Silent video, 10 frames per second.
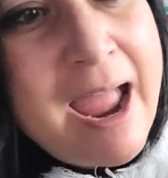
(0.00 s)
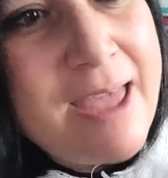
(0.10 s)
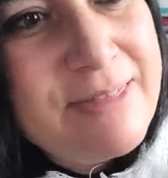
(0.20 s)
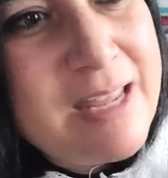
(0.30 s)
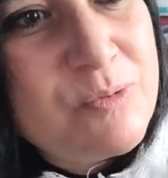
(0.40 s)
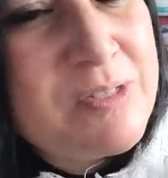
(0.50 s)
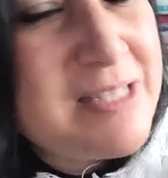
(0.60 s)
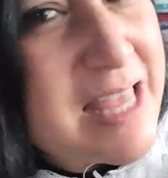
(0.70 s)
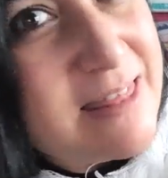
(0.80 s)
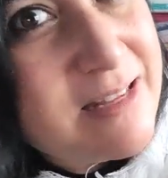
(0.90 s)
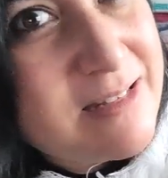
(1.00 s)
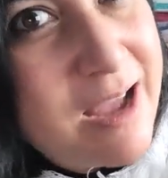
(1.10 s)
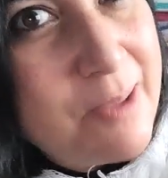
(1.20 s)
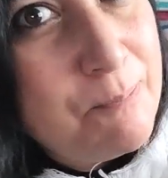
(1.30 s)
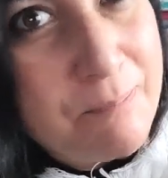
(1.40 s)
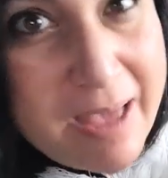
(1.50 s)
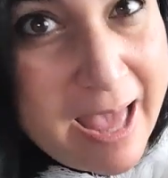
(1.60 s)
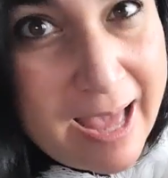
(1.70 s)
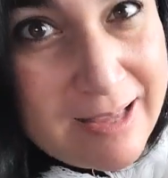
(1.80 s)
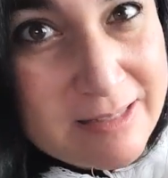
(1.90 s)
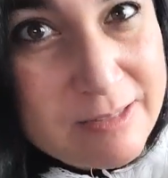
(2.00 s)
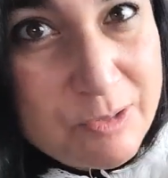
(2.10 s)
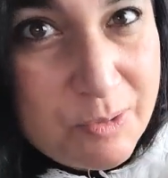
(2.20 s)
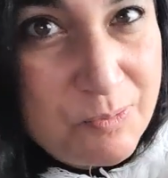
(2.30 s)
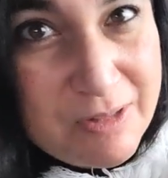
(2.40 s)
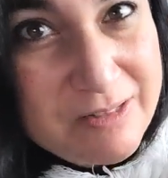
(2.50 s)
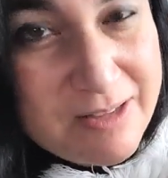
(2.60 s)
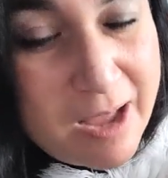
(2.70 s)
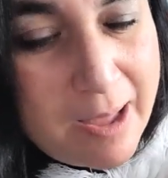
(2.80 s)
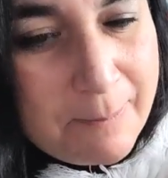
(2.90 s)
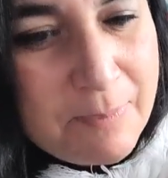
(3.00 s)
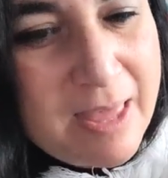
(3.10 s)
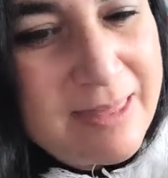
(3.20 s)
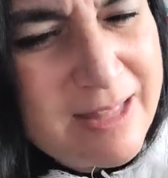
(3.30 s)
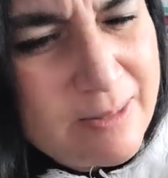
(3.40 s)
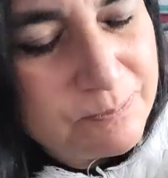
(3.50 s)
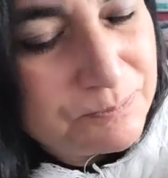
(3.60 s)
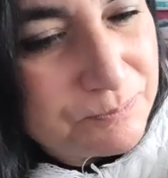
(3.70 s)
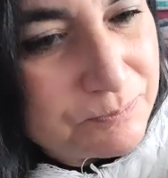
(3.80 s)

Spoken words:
And they would set the time back to the real time. And then...